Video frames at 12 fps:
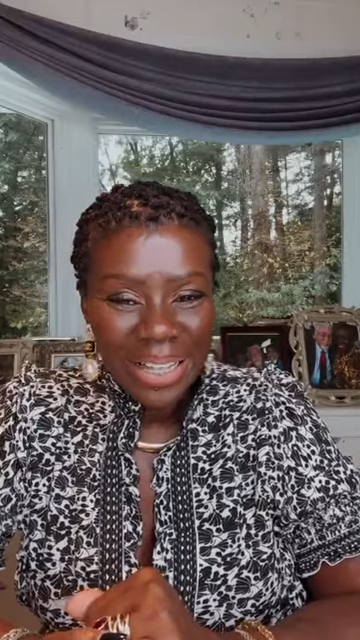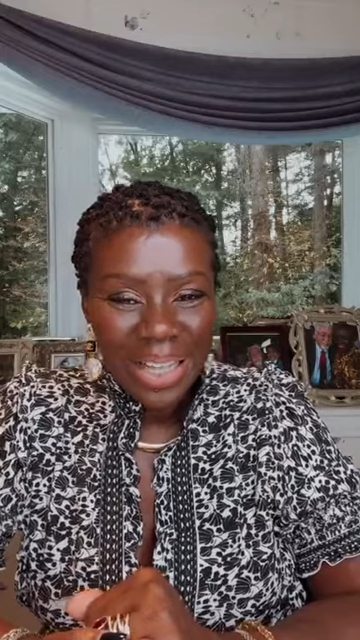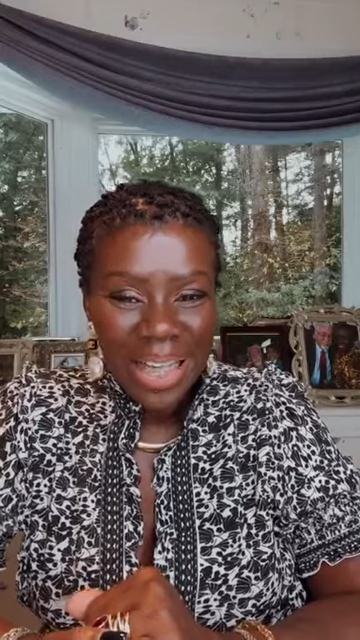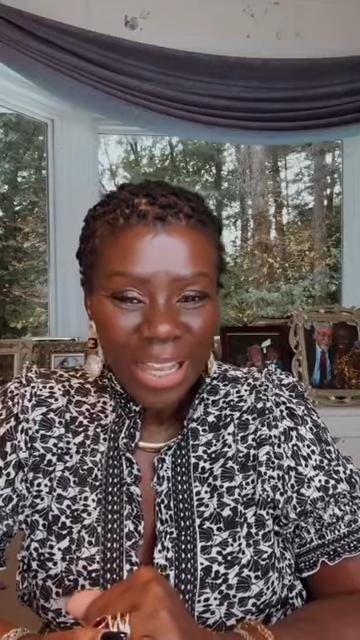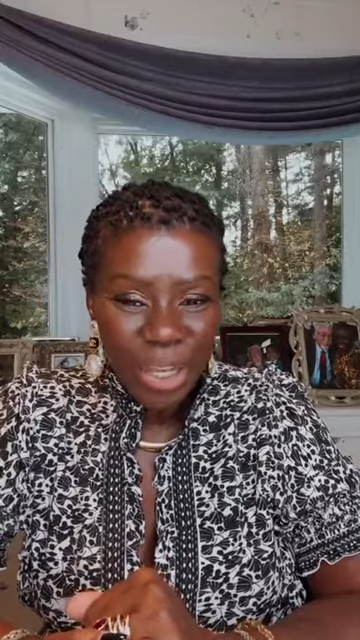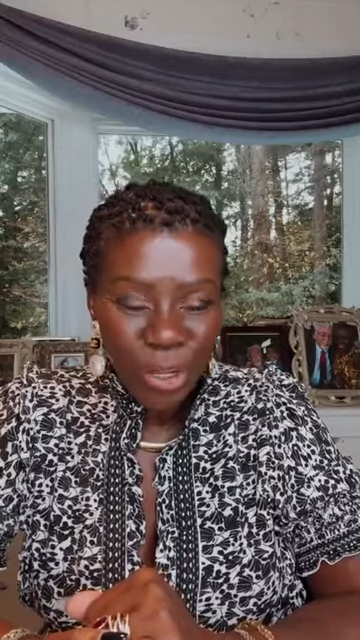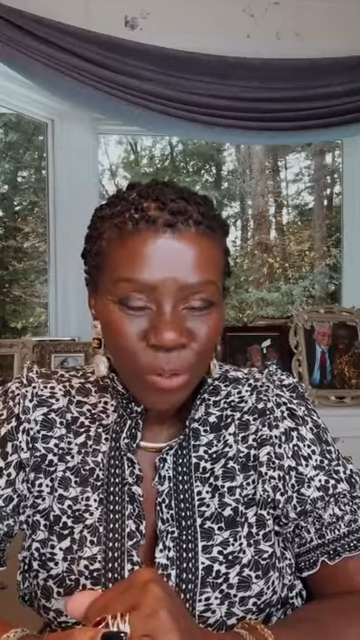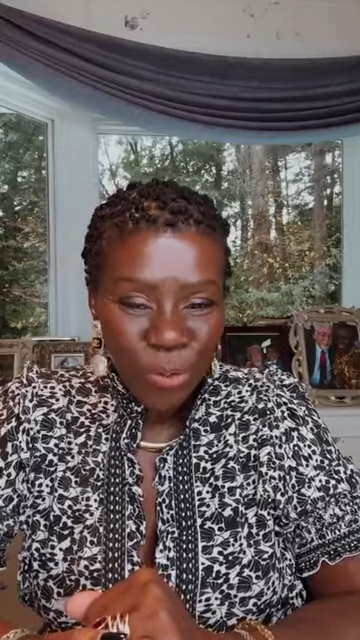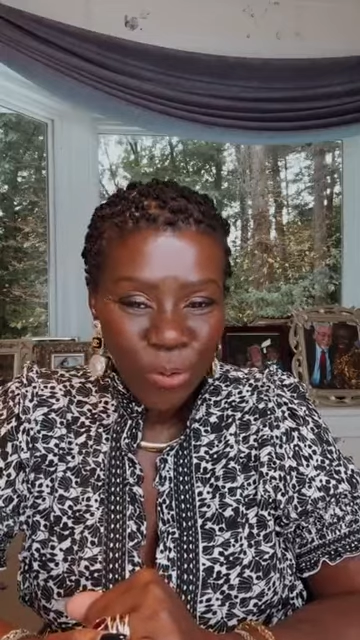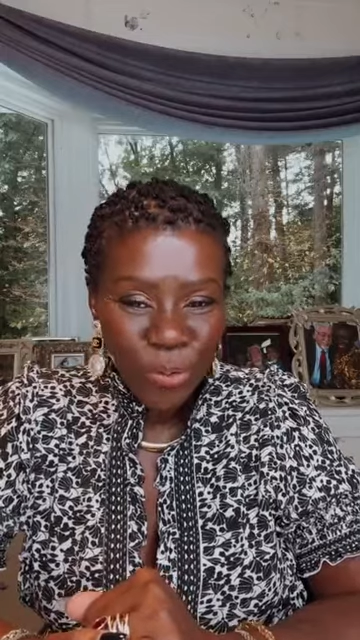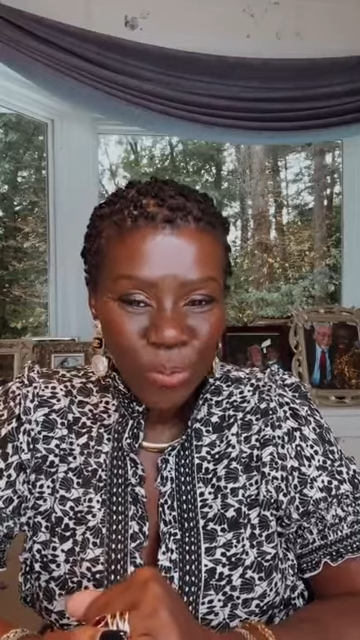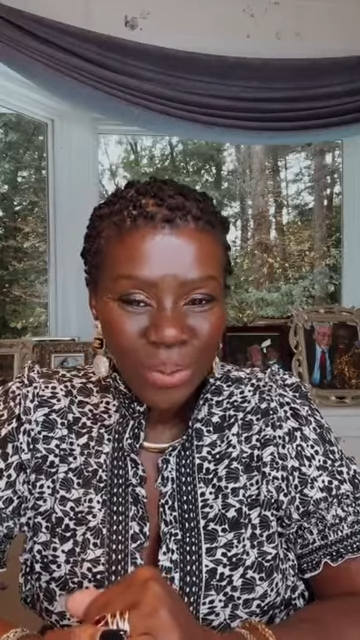
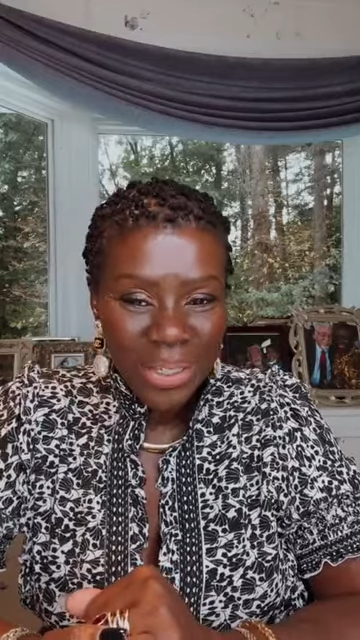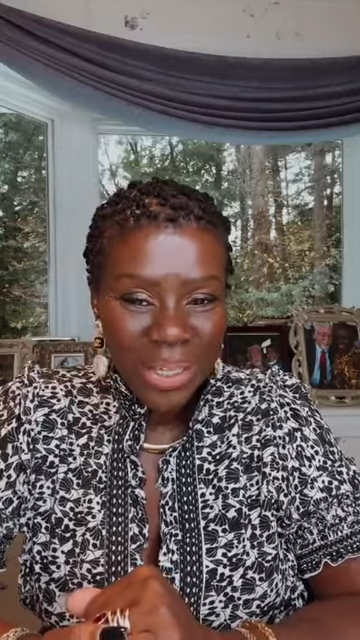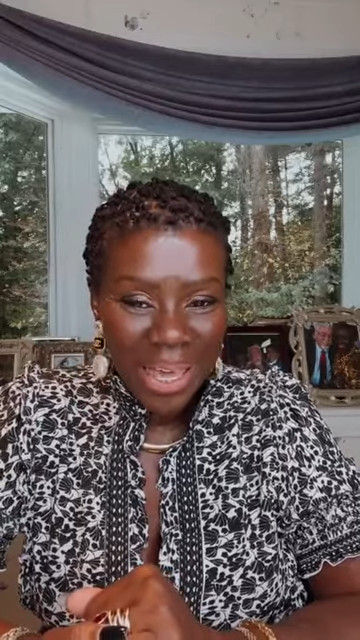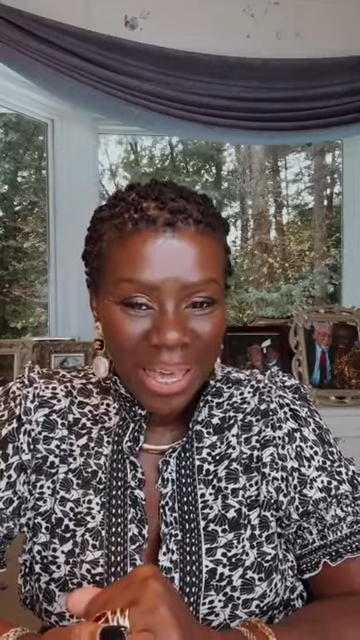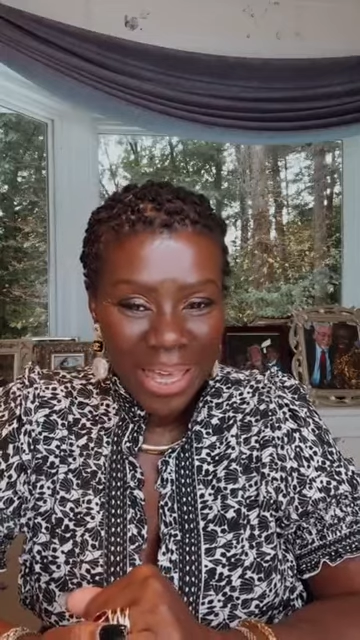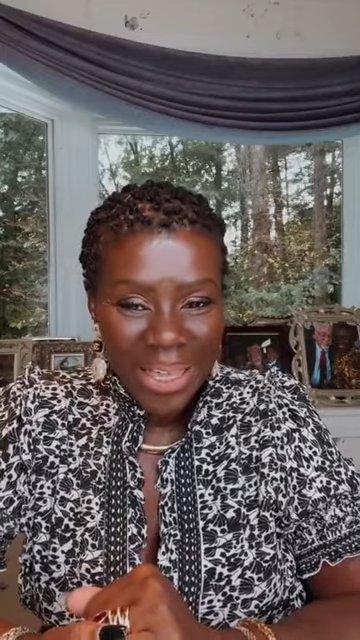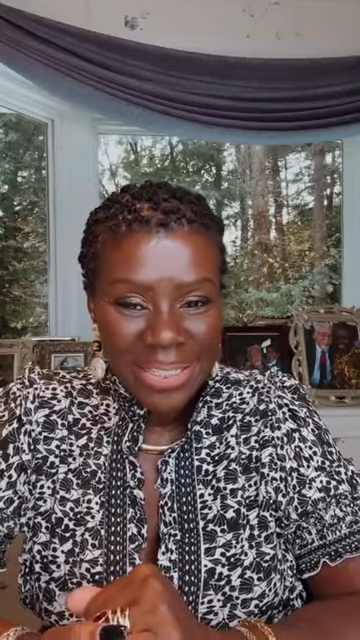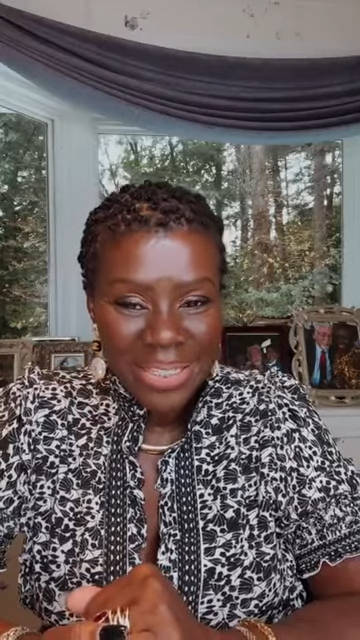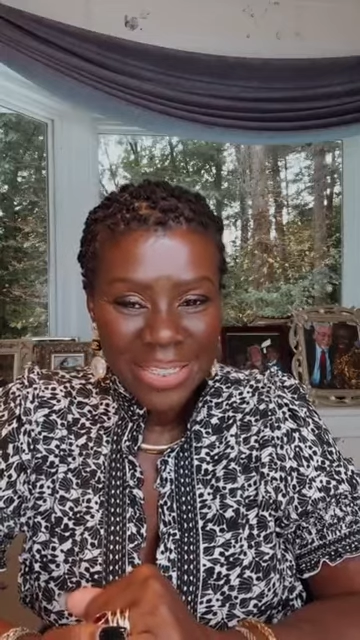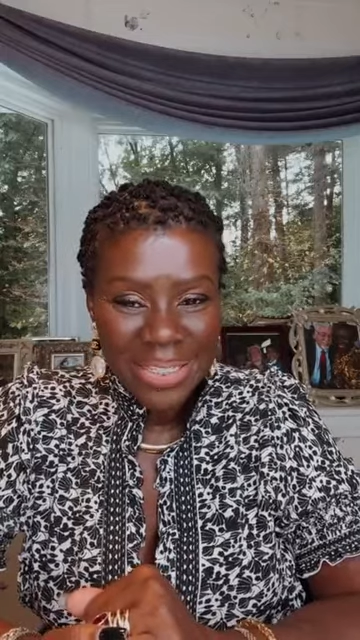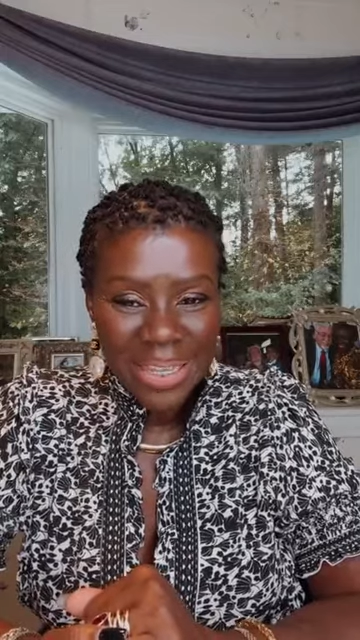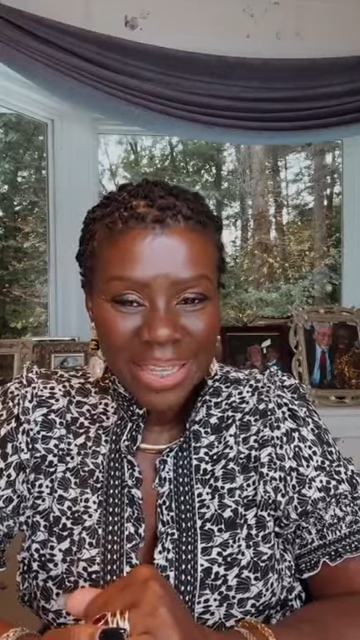Hello,
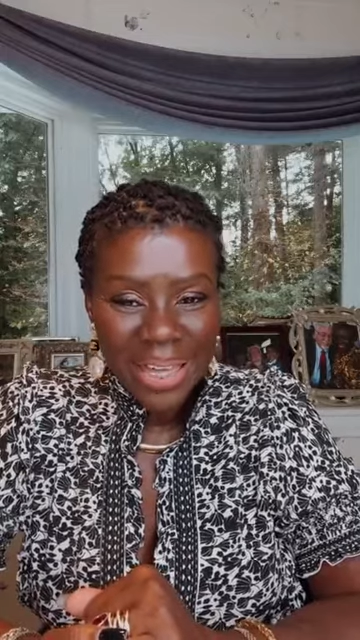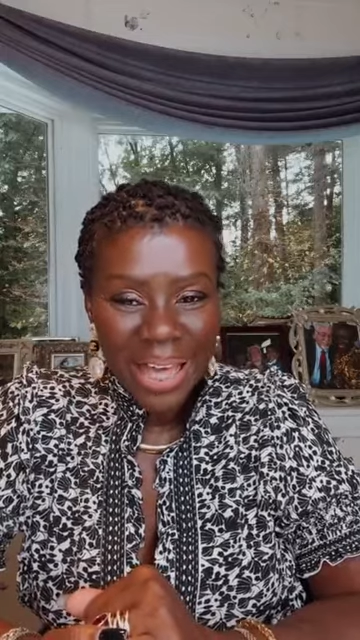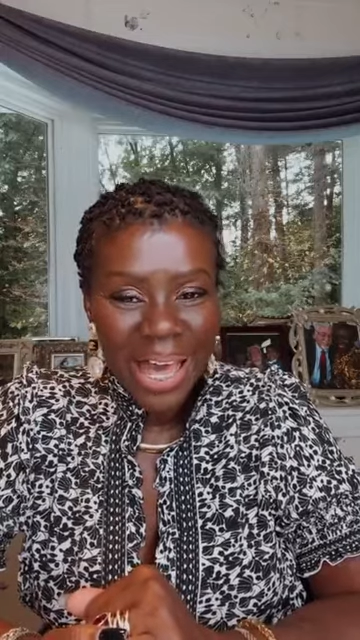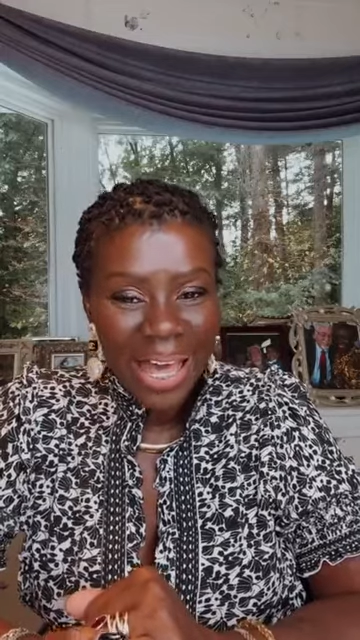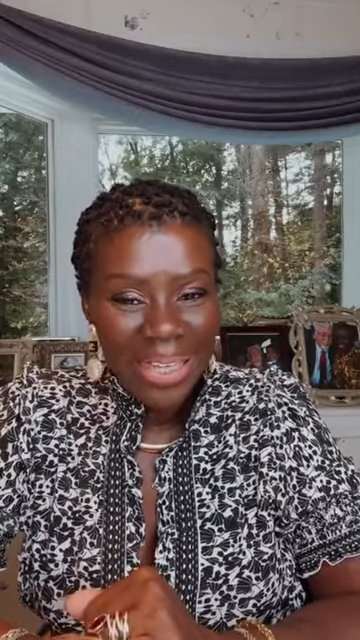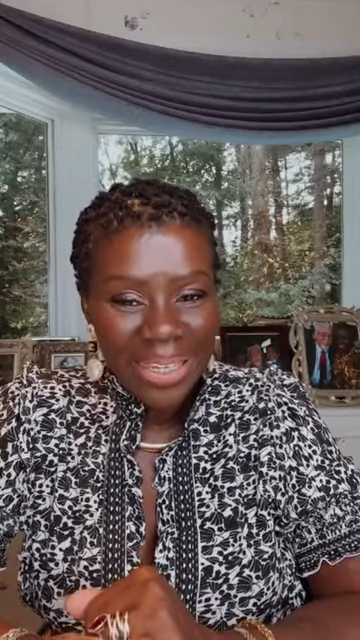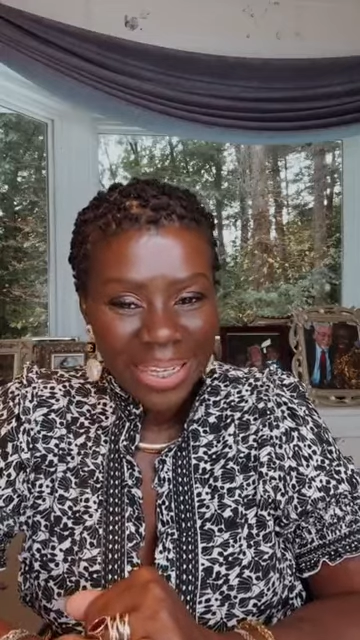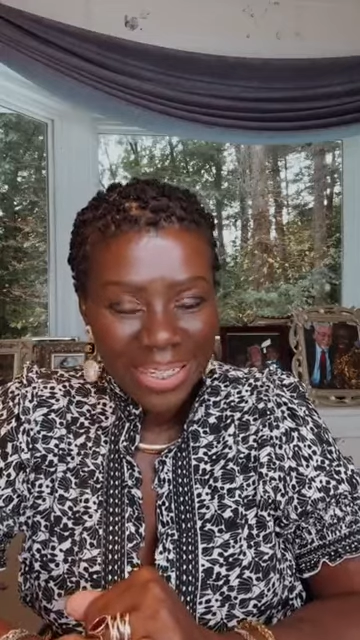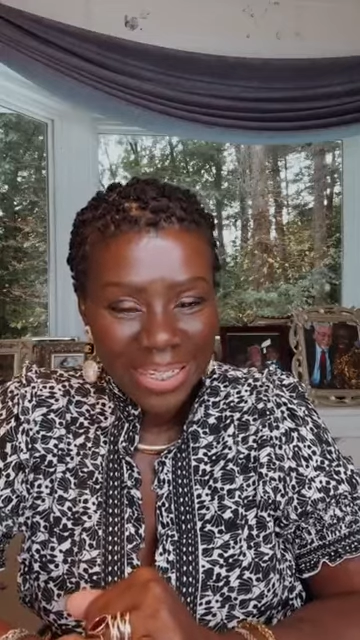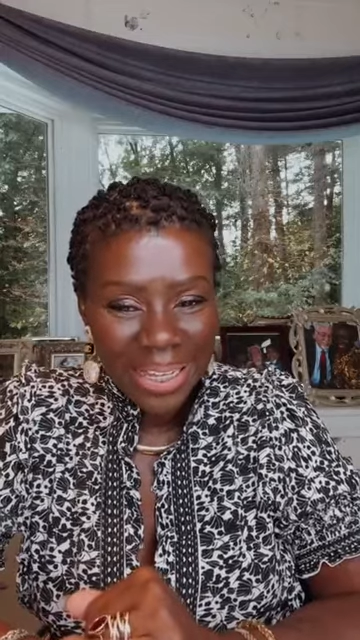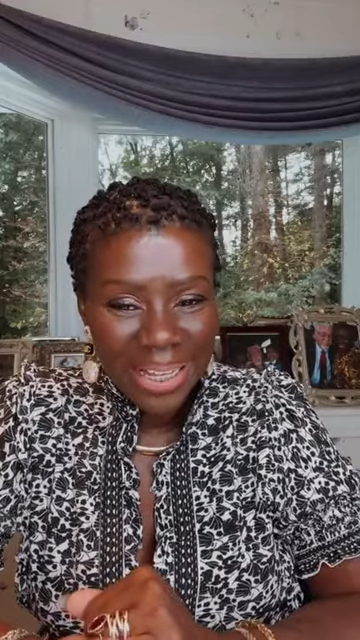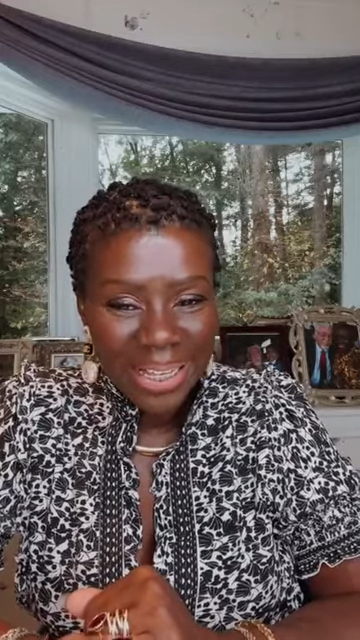yes. Hi,
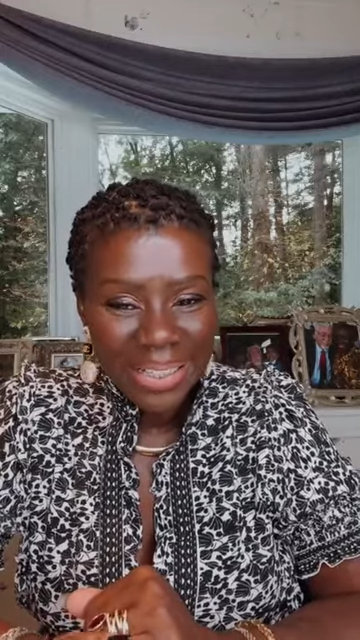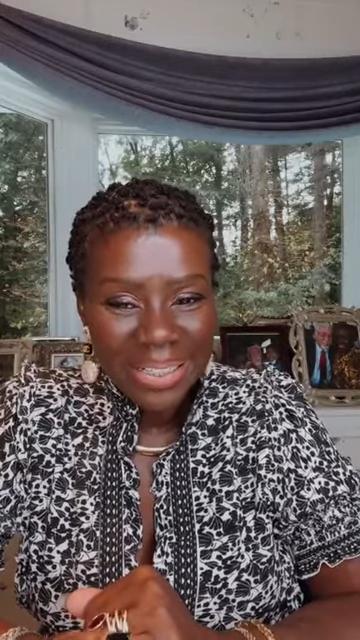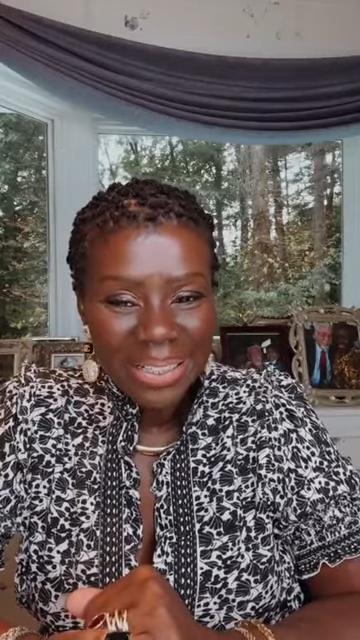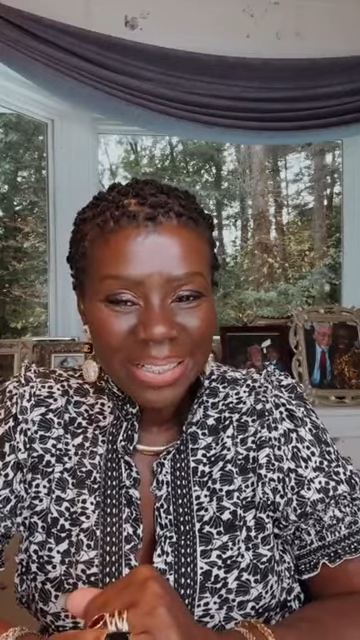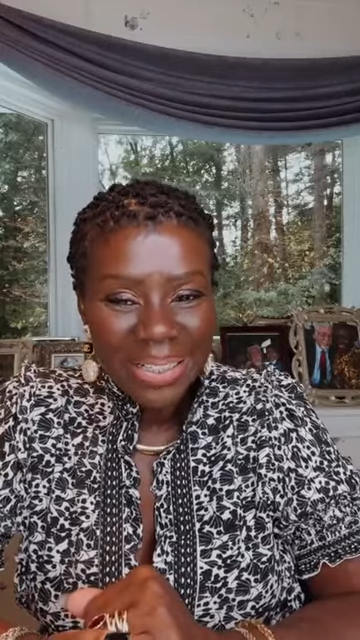Linda.